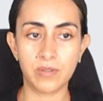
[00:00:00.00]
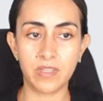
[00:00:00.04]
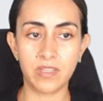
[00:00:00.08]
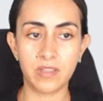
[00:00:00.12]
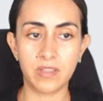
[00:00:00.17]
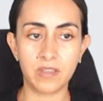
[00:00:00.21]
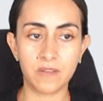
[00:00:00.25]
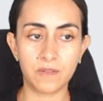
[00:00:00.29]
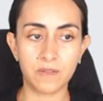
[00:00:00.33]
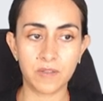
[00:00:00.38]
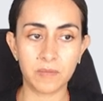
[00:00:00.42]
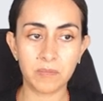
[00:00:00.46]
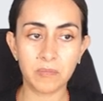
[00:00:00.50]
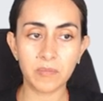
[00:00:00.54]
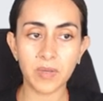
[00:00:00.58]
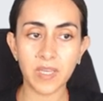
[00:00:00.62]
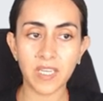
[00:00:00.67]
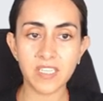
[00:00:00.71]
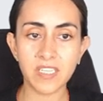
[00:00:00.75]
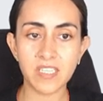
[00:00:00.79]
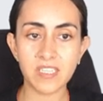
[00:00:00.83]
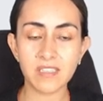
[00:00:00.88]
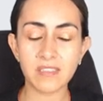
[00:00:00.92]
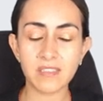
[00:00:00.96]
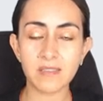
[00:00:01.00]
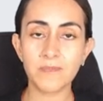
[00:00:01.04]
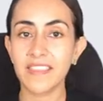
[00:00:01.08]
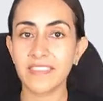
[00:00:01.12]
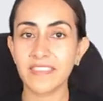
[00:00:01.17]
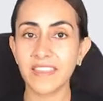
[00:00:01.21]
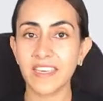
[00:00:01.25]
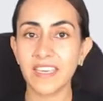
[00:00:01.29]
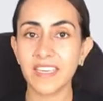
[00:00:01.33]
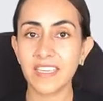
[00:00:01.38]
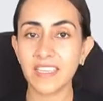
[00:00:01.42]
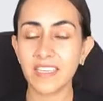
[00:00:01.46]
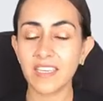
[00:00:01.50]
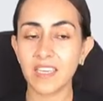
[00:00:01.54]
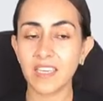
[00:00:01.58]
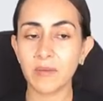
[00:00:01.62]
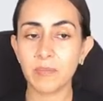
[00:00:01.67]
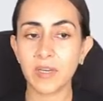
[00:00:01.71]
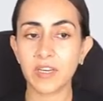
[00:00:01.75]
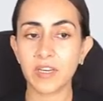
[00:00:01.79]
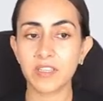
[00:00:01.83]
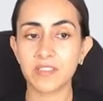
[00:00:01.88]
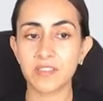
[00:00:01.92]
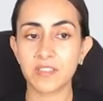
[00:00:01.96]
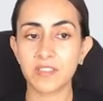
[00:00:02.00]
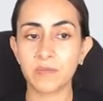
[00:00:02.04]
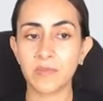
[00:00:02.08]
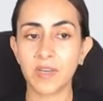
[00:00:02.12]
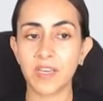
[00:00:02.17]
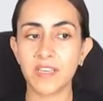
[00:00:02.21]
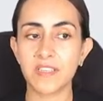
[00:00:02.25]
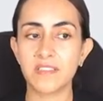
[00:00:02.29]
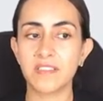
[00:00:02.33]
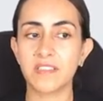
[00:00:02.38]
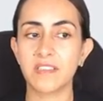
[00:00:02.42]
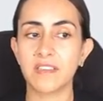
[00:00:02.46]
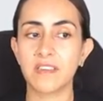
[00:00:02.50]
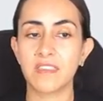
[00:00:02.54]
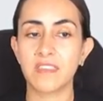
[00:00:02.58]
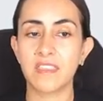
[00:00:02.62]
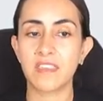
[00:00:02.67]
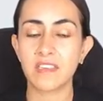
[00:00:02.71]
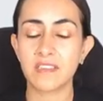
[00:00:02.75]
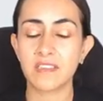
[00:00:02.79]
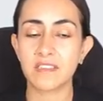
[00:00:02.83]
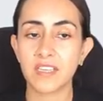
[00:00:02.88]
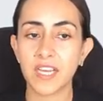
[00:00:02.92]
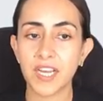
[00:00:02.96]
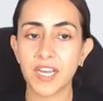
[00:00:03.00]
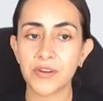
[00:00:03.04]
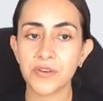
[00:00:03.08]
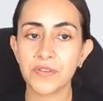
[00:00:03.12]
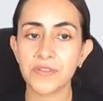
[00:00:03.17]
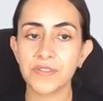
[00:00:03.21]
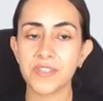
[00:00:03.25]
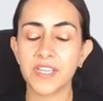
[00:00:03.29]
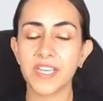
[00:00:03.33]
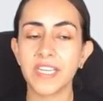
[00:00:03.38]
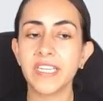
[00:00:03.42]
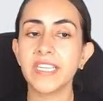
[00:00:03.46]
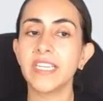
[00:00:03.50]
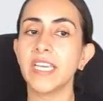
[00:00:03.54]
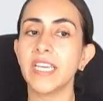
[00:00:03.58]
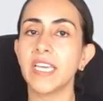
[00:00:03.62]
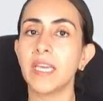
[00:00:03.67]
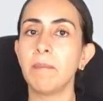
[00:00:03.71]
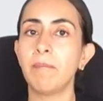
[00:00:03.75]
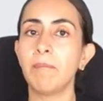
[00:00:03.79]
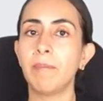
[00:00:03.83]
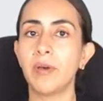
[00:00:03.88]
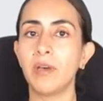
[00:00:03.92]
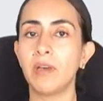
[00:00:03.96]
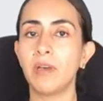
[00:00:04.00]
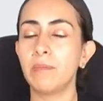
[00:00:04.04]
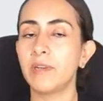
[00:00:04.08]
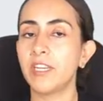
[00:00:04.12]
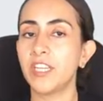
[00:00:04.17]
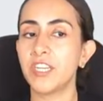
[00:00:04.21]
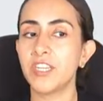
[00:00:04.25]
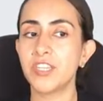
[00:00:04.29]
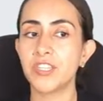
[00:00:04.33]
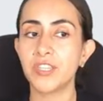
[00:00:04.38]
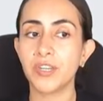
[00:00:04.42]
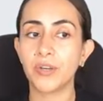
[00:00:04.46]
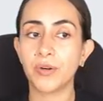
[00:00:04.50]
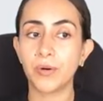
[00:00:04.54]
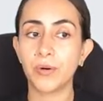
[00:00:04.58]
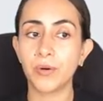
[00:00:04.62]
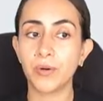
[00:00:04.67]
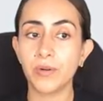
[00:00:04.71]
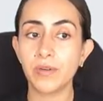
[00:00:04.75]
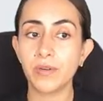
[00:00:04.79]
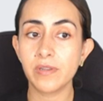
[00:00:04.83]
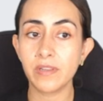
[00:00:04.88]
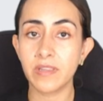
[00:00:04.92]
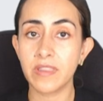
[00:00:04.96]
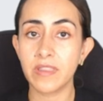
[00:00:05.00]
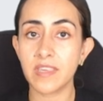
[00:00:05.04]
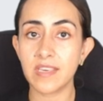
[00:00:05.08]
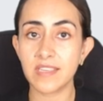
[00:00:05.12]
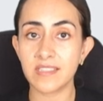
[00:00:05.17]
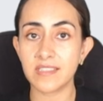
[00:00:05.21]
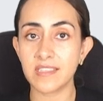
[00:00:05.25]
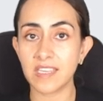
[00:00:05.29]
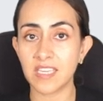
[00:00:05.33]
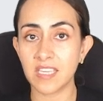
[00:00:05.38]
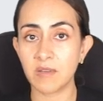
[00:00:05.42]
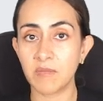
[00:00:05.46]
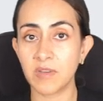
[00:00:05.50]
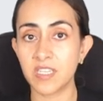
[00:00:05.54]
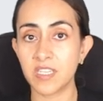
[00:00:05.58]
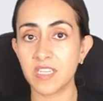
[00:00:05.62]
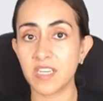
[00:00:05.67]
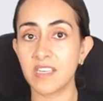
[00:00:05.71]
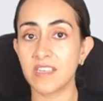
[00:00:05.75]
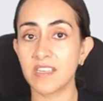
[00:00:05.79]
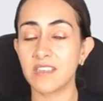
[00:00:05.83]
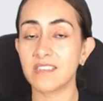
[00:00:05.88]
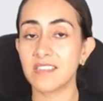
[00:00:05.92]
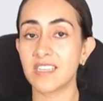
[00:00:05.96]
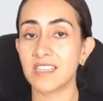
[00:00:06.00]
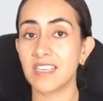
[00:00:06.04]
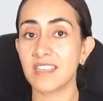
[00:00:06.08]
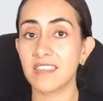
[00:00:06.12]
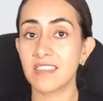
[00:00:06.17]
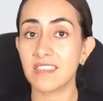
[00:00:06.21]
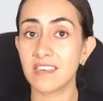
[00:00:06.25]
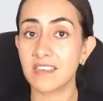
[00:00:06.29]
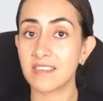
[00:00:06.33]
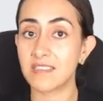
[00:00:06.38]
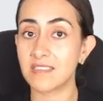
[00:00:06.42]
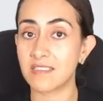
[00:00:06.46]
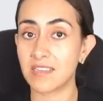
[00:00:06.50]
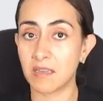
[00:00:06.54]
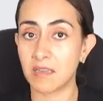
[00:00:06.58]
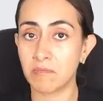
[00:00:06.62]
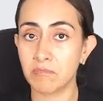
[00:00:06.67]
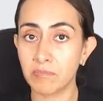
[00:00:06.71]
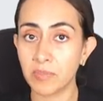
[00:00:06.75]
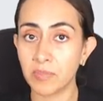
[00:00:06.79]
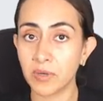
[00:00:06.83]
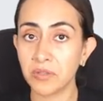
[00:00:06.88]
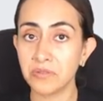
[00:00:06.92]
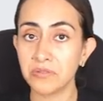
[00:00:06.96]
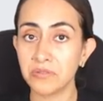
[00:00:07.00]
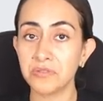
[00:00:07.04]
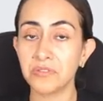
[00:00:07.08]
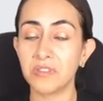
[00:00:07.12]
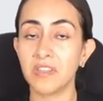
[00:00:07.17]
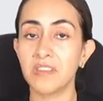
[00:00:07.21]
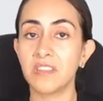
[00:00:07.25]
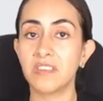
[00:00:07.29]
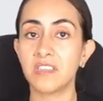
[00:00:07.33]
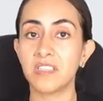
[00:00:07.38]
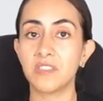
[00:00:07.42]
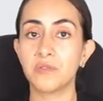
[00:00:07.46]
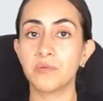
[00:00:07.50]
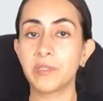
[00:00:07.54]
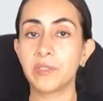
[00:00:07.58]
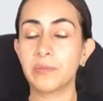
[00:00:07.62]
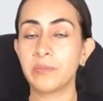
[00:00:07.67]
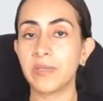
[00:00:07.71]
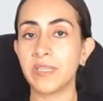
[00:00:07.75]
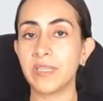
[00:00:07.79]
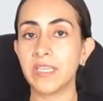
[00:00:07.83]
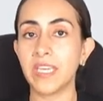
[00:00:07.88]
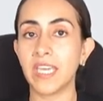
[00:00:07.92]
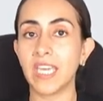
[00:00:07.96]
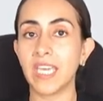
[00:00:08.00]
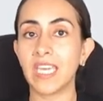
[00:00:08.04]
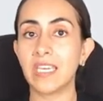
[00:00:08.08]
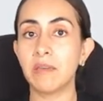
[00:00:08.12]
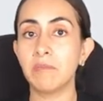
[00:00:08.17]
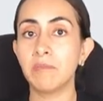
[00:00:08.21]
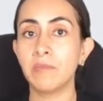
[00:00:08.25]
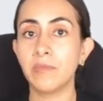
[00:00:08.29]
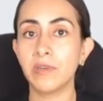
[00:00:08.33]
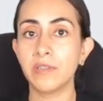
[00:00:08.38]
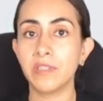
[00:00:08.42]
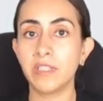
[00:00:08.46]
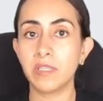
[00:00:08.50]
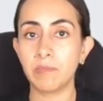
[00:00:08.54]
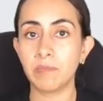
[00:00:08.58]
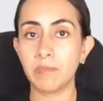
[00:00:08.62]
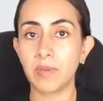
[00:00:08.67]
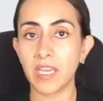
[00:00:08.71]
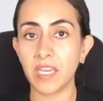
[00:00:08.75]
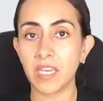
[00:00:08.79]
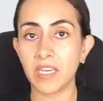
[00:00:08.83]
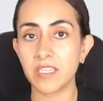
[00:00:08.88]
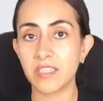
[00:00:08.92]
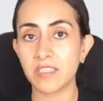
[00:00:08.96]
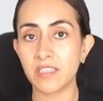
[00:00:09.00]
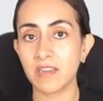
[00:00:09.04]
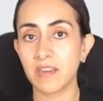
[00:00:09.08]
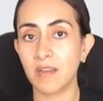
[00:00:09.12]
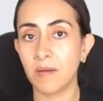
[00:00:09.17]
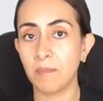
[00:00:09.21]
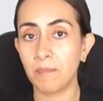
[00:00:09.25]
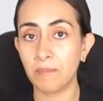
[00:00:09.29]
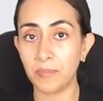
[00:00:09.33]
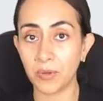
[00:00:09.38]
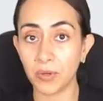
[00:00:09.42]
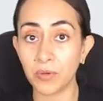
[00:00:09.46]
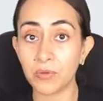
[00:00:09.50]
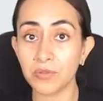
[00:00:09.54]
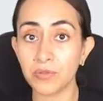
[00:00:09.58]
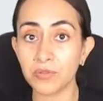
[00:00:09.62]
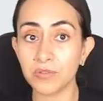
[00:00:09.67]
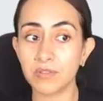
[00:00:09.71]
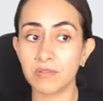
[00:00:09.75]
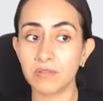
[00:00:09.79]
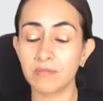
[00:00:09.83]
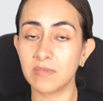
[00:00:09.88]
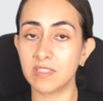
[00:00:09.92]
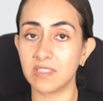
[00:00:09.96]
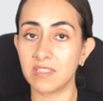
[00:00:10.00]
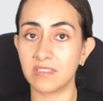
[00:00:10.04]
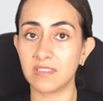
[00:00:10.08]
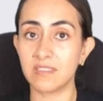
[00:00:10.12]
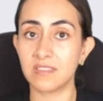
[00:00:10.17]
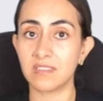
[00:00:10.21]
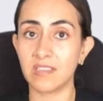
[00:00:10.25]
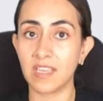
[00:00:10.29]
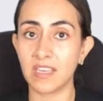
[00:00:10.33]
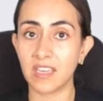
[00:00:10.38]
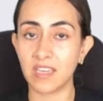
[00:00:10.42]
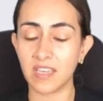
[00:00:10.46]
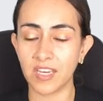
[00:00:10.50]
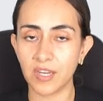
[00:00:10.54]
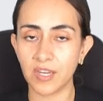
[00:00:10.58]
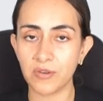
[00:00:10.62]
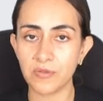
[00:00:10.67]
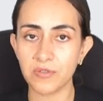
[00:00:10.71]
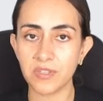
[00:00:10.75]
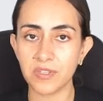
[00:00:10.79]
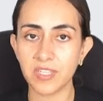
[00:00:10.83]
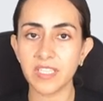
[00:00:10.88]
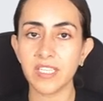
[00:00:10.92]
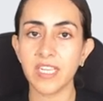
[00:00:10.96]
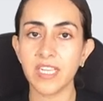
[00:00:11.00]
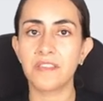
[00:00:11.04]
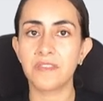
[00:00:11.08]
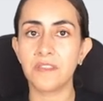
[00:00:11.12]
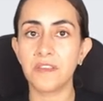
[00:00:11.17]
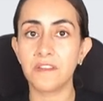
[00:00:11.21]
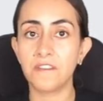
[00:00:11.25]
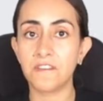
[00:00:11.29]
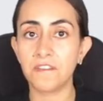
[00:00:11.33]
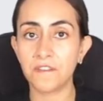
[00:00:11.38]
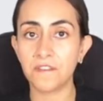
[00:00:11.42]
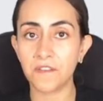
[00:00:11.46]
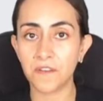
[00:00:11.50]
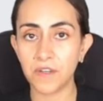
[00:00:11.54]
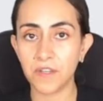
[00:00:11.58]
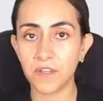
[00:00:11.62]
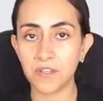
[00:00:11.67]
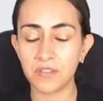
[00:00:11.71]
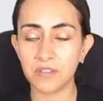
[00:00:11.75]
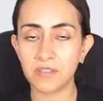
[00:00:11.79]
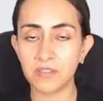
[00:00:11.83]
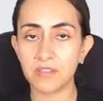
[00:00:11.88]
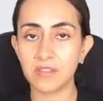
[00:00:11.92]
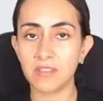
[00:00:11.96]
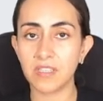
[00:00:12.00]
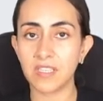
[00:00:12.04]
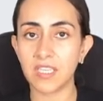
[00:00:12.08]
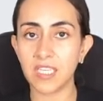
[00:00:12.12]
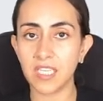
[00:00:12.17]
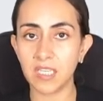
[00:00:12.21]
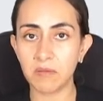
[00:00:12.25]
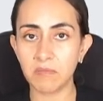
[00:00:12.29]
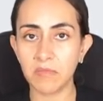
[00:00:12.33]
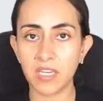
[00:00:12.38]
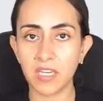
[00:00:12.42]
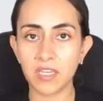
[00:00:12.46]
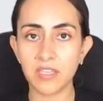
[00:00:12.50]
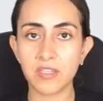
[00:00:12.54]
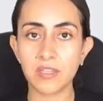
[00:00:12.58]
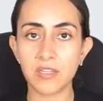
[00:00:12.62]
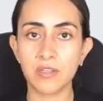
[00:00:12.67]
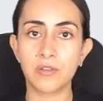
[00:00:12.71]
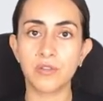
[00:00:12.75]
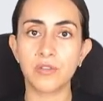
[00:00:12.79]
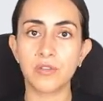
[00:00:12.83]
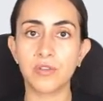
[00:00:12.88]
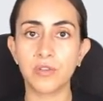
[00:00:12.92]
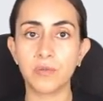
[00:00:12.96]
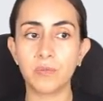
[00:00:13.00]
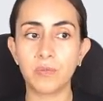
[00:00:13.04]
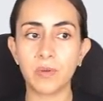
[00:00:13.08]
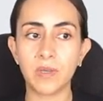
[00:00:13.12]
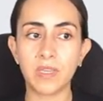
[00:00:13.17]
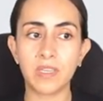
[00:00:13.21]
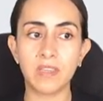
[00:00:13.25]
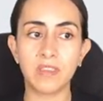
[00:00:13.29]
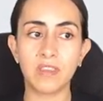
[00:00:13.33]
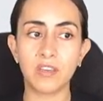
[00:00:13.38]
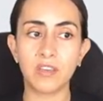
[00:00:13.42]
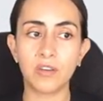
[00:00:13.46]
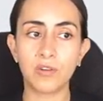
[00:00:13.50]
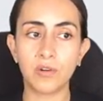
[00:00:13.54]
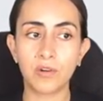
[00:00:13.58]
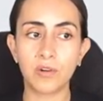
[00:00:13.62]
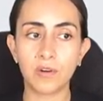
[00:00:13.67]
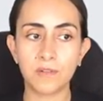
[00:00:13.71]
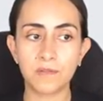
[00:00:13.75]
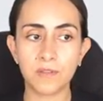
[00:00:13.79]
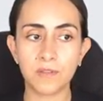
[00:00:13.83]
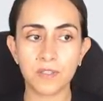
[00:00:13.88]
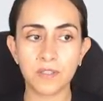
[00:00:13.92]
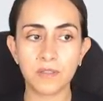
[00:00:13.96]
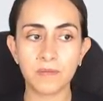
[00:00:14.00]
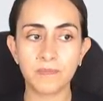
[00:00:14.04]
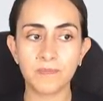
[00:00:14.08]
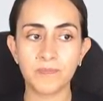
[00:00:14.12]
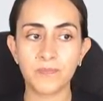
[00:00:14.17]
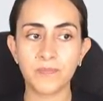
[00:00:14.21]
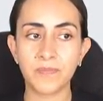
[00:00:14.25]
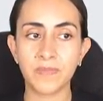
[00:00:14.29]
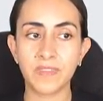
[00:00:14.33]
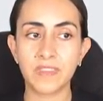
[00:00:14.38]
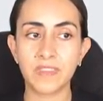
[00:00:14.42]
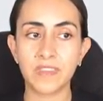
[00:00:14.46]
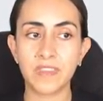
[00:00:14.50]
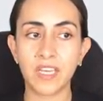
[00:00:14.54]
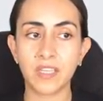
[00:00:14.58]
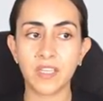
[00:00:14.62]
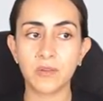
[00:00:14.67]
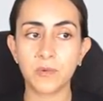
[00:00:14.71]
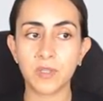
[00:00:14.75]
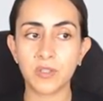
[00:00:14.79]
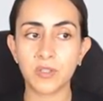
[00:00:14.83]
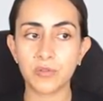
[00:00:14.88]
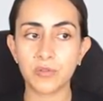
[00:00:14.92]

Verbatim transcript: the different pages. Then keep customizing this carousel and publish all these images in the same post. This will be a multi-page post. This is a carousel. The first image should be the cover that we